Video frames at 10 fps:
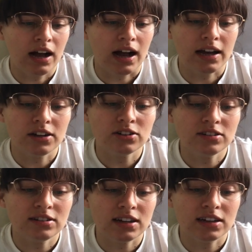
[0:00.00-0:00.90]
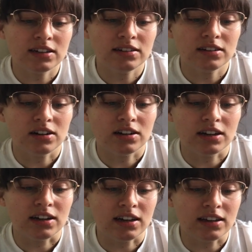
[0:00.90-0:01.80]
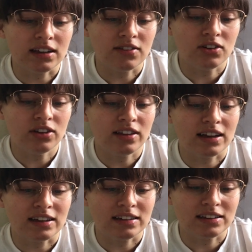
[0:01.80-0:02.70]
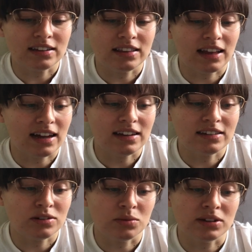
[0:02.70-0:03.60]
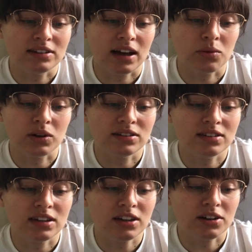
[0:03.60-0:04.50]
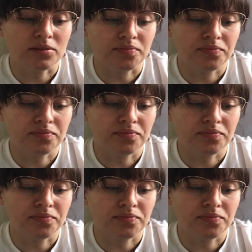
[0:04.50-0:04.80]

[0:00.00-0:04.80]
I understand on a gut level that that isn't what Dad wants to hear.